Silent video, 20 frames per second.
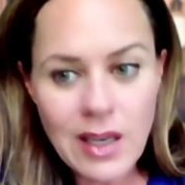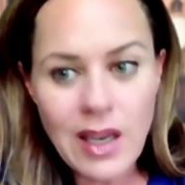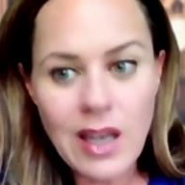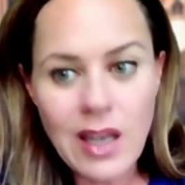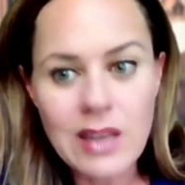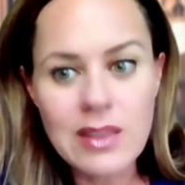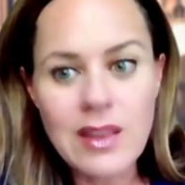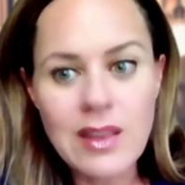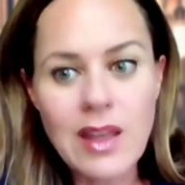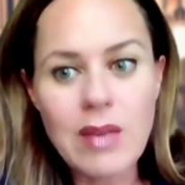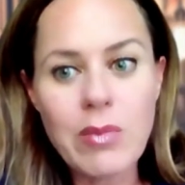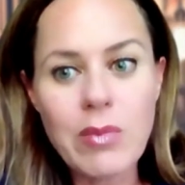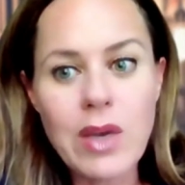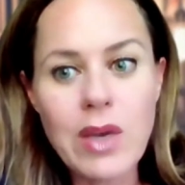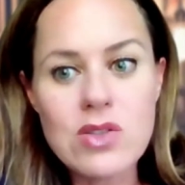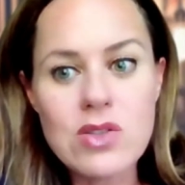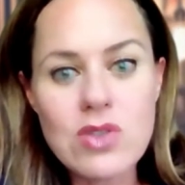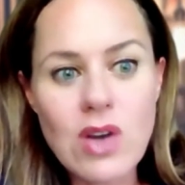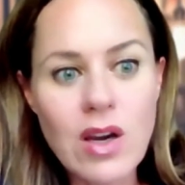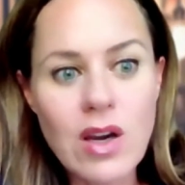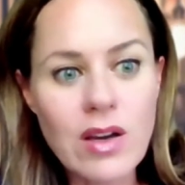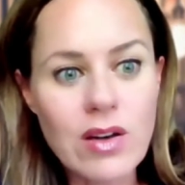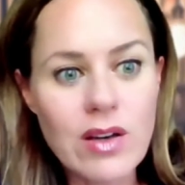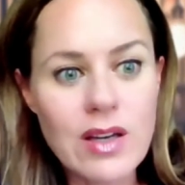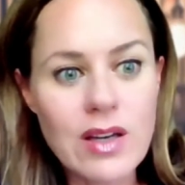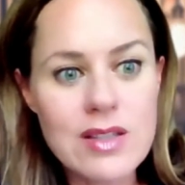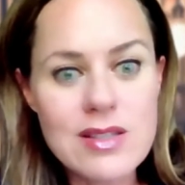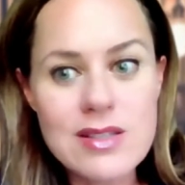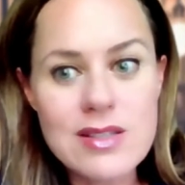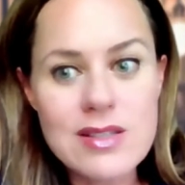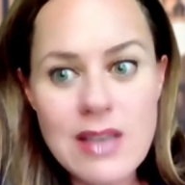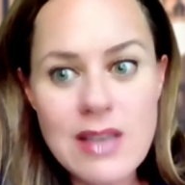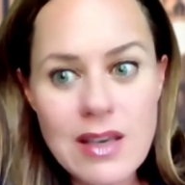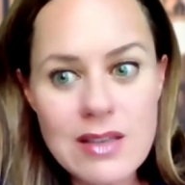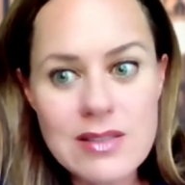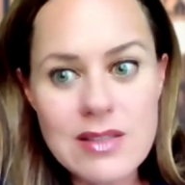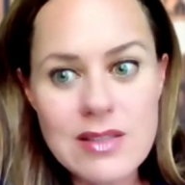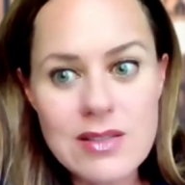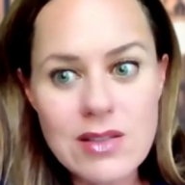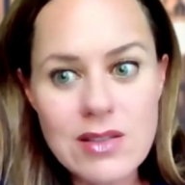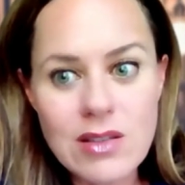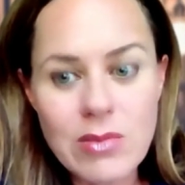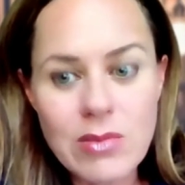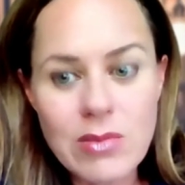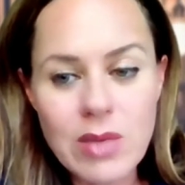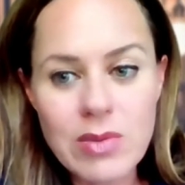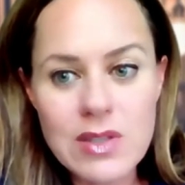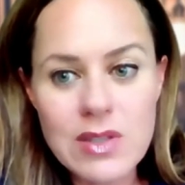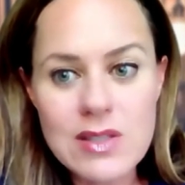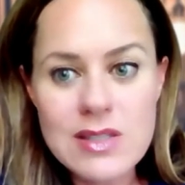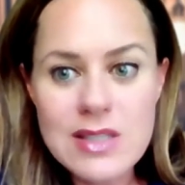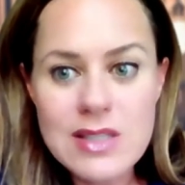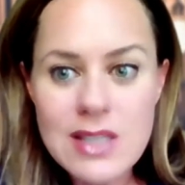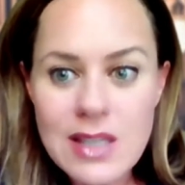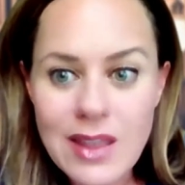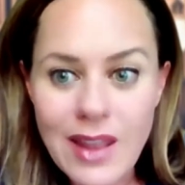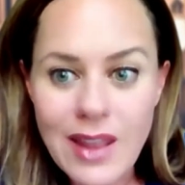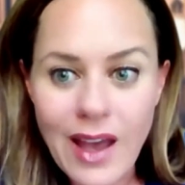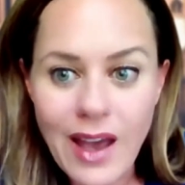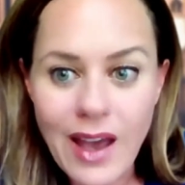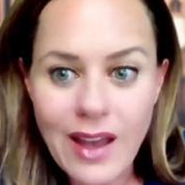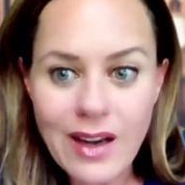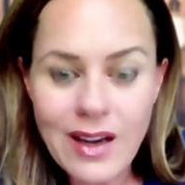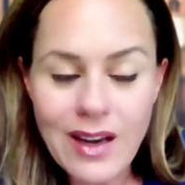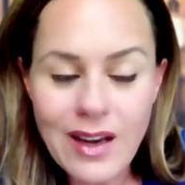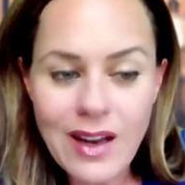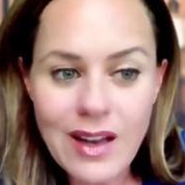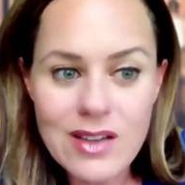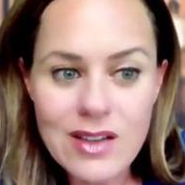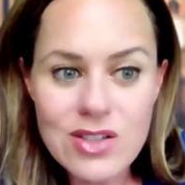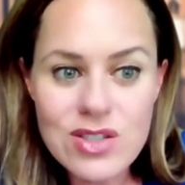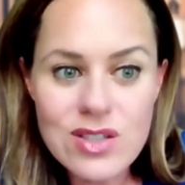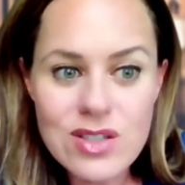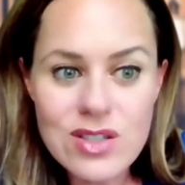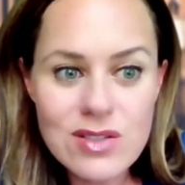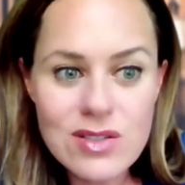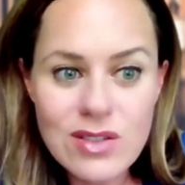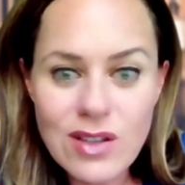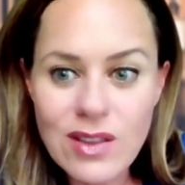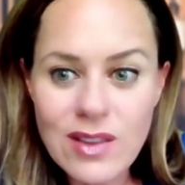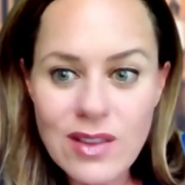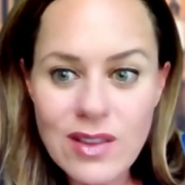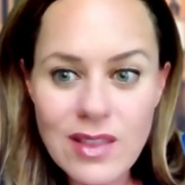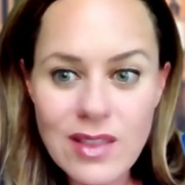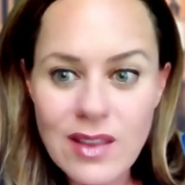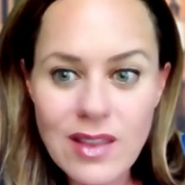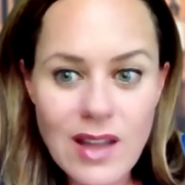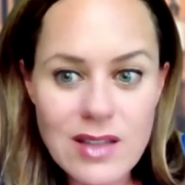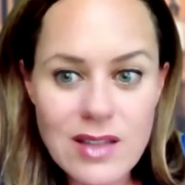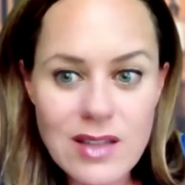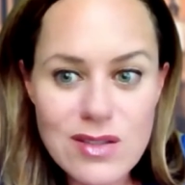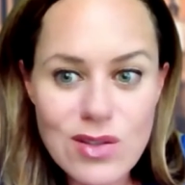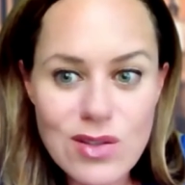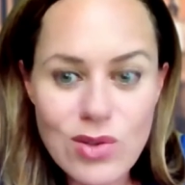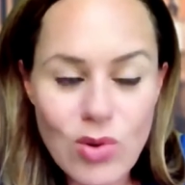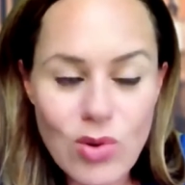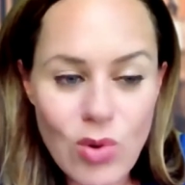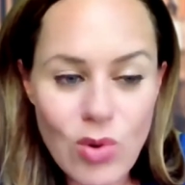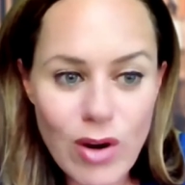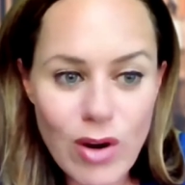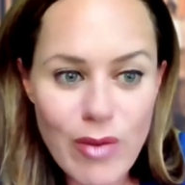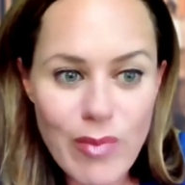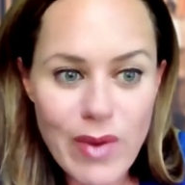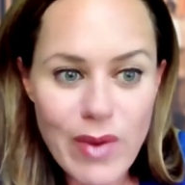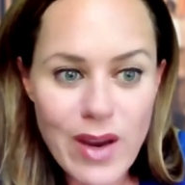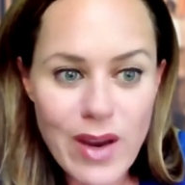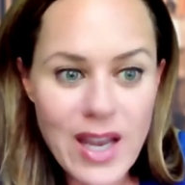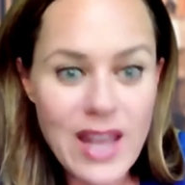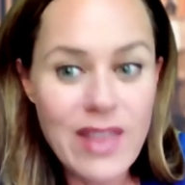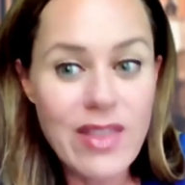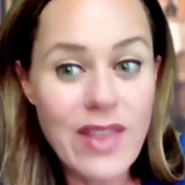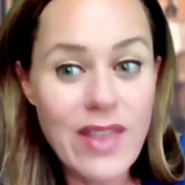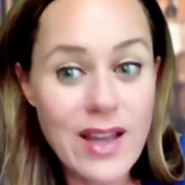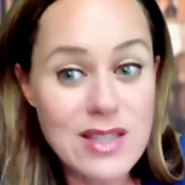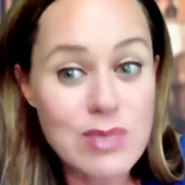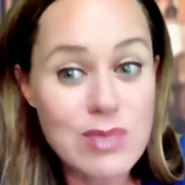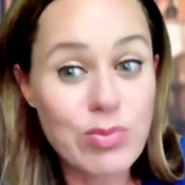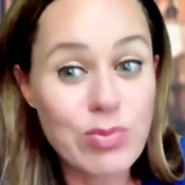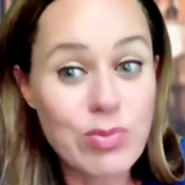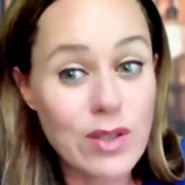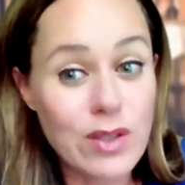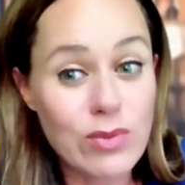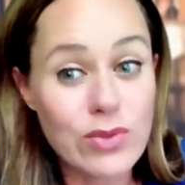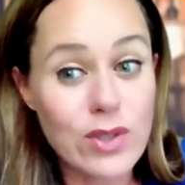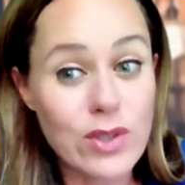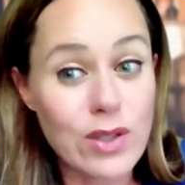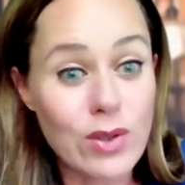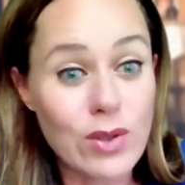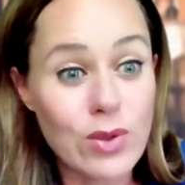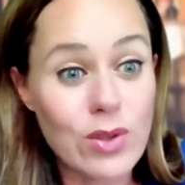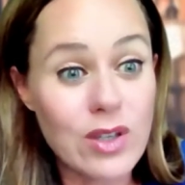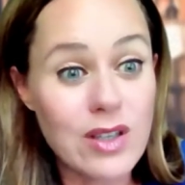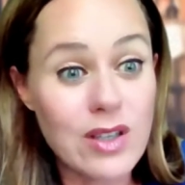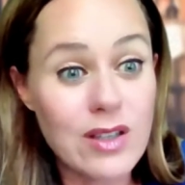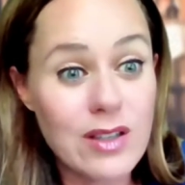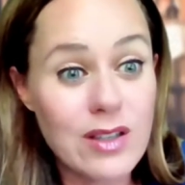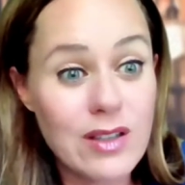And then my daughter at 6 is going to be able to see that. And she's going to think that that's the norm. And that's pretty freaking cool.